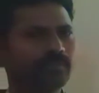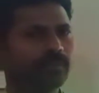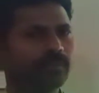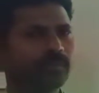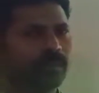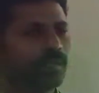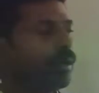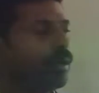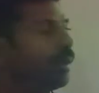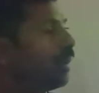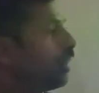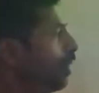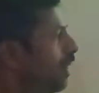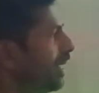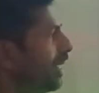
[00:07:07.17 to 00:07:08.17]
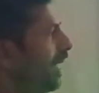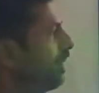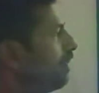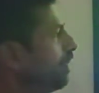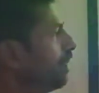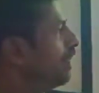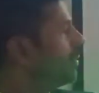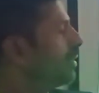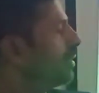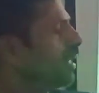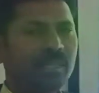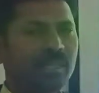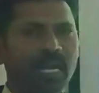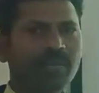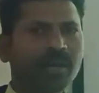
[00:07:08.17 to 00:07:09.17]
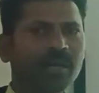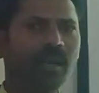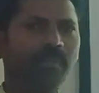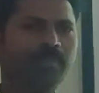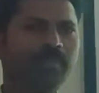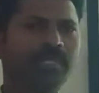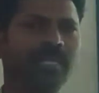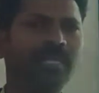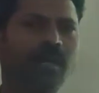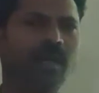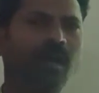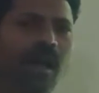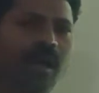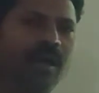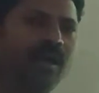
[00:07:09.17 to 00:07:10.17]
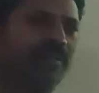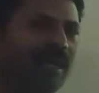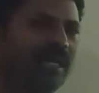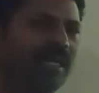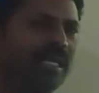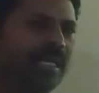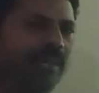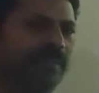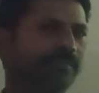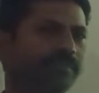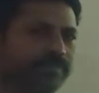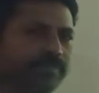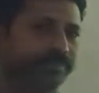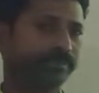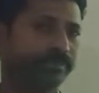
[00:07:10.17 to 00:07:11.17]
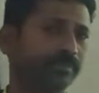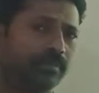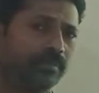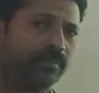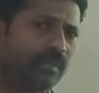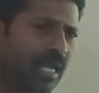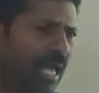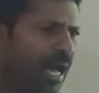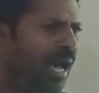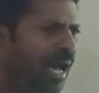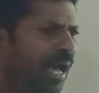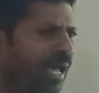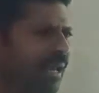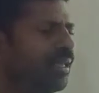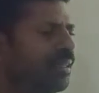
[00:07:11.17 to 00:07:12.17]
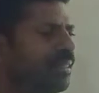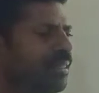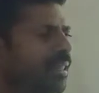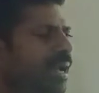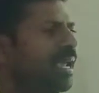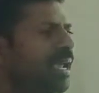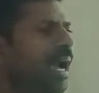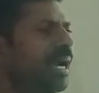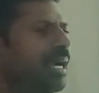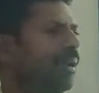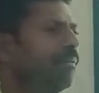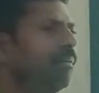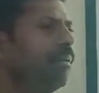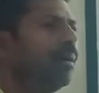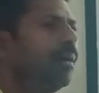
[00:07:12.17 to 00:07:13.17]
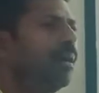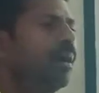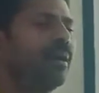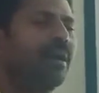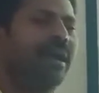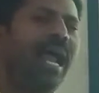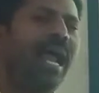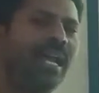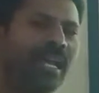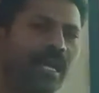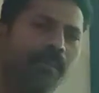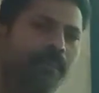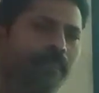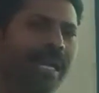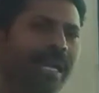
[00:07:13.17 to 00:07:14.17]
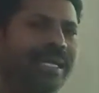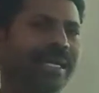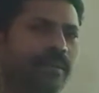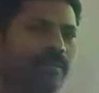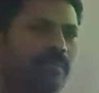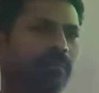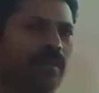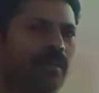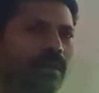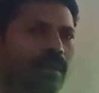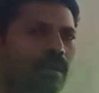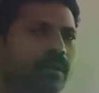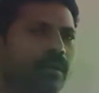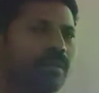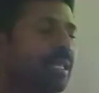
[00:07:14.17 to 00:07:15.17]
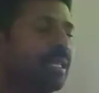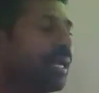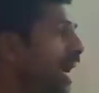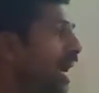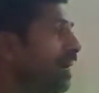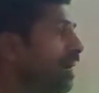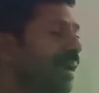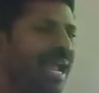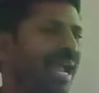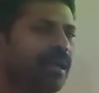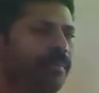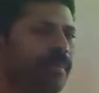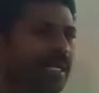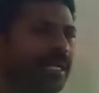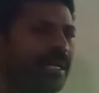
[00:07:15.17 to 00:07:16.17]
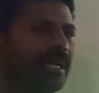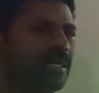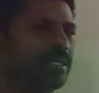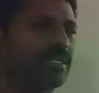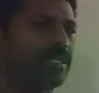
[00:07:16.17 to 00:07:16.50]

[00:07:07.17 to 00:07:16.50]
Okay, that one comes under what? Or the cat drank milk. The cat drank milk. Simple,